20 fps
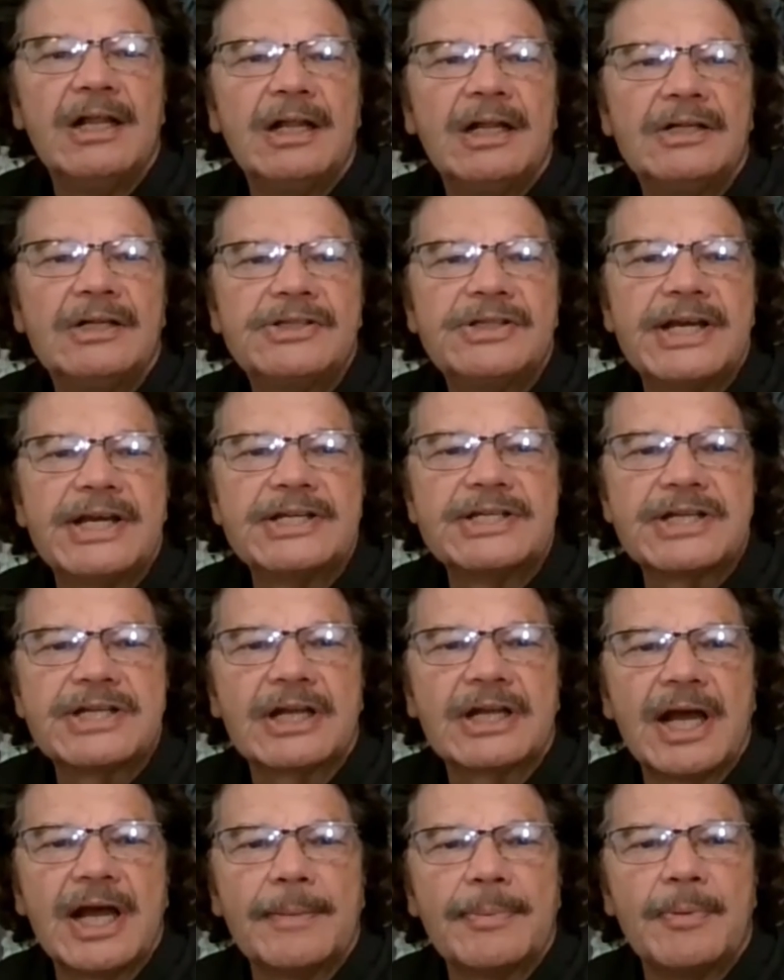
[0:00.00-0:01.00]
just a
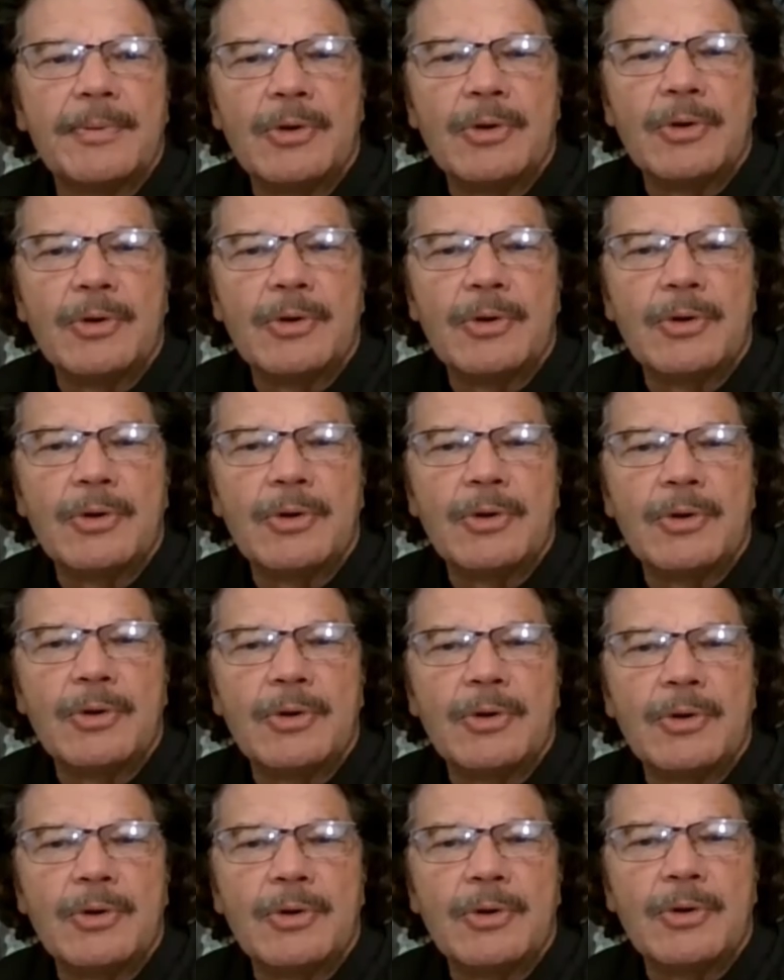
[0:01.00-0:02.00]
couple more seconds
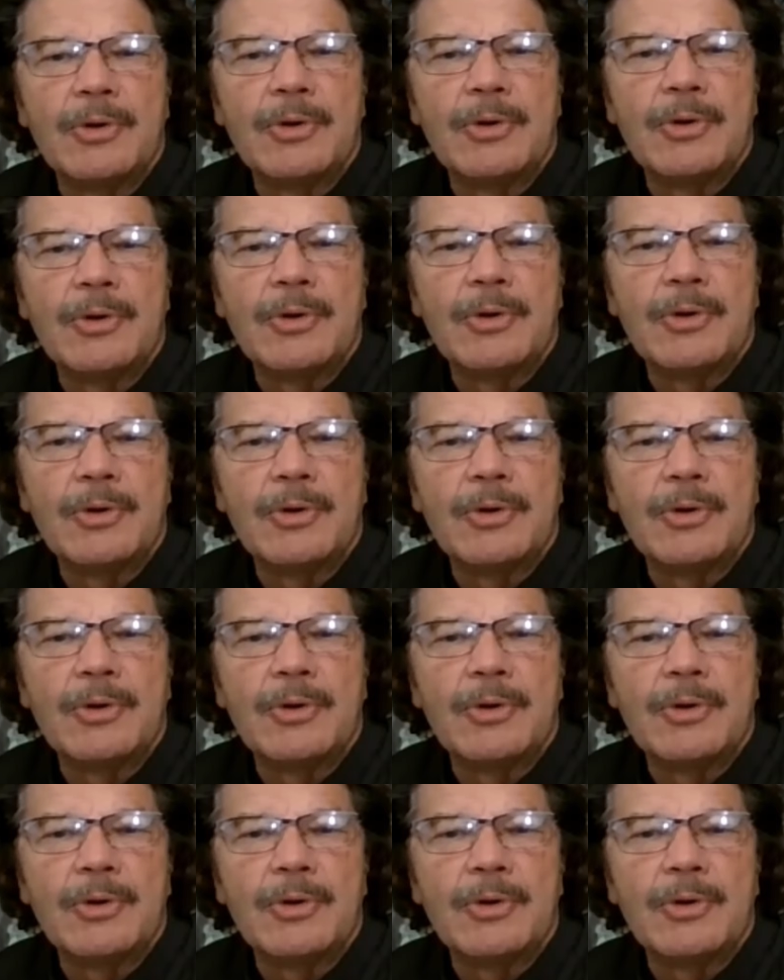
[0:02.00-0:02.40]
here. Kyle, let's see.